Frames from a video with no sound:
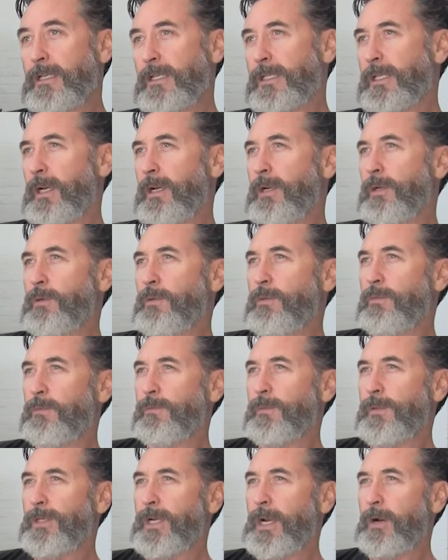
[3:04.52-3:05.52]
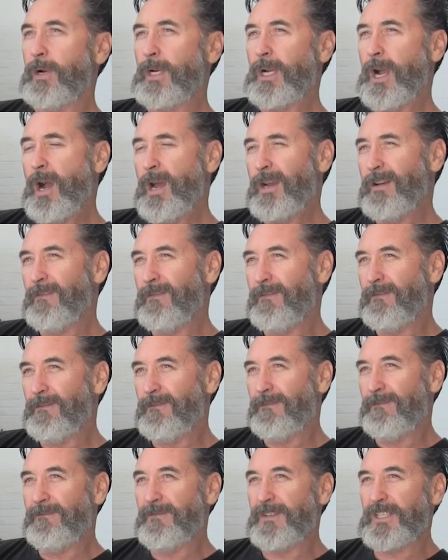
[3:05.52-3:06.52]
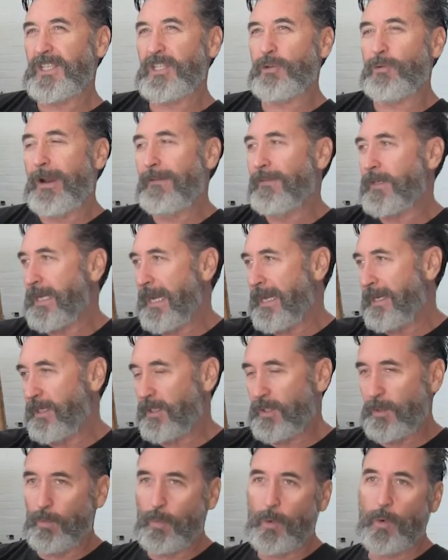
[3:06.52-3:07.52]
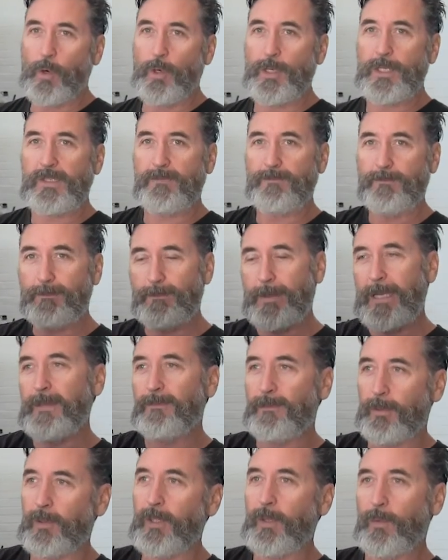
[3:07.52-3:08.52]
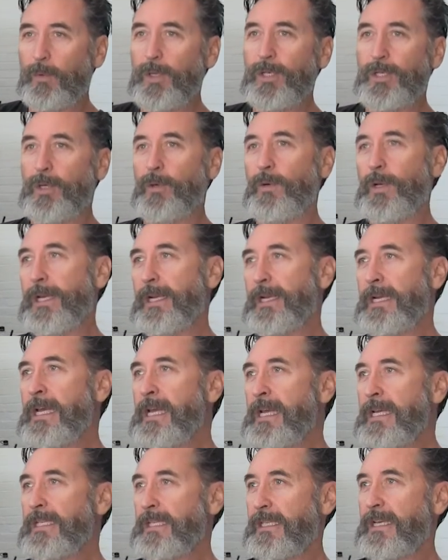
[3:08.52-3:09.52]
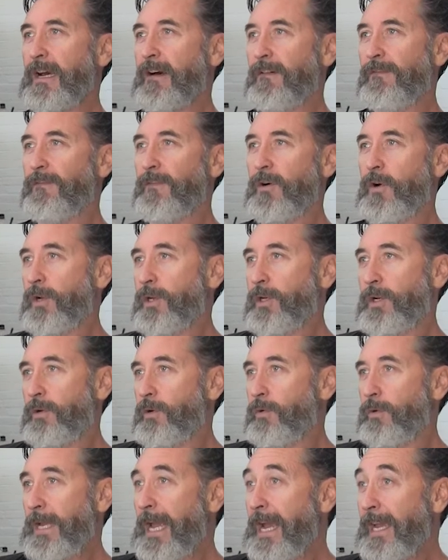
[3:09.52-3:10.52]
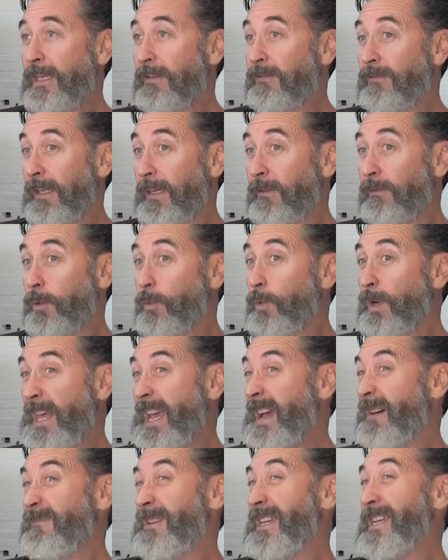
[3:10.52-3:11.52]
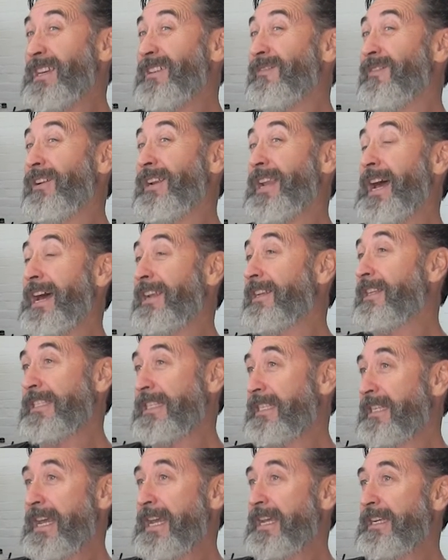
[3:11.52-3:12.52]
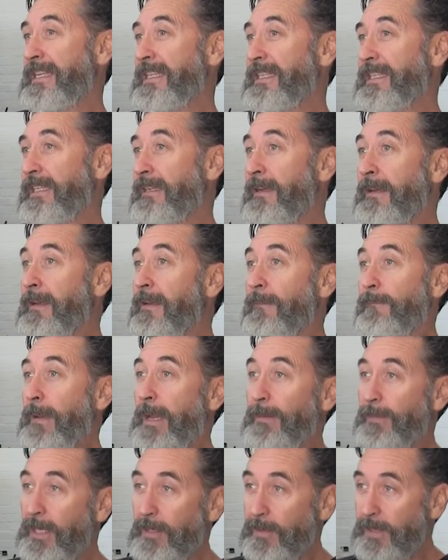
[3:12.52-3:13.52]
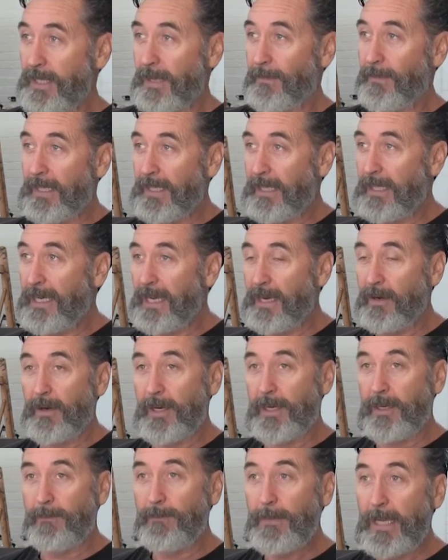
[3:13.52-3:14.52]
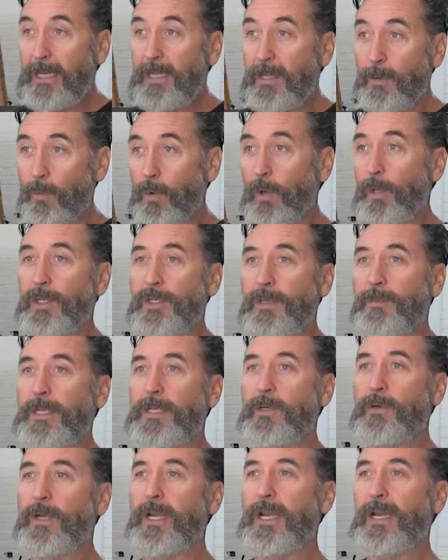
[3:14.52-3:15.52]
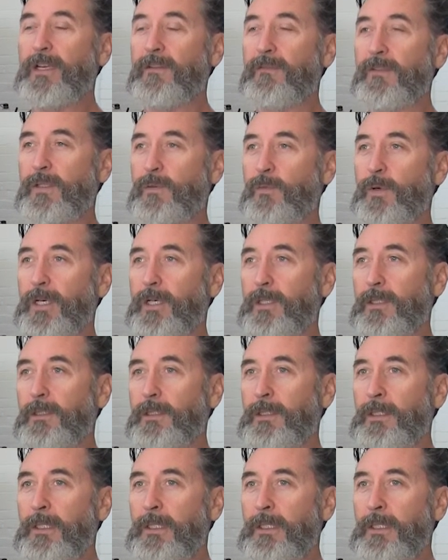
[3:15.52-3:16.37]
so, you know, I kind of just gravitated towards people that were doing stuff on a creative level without me even understanding that maybe there was something inherent in me that wanted to be creative as well.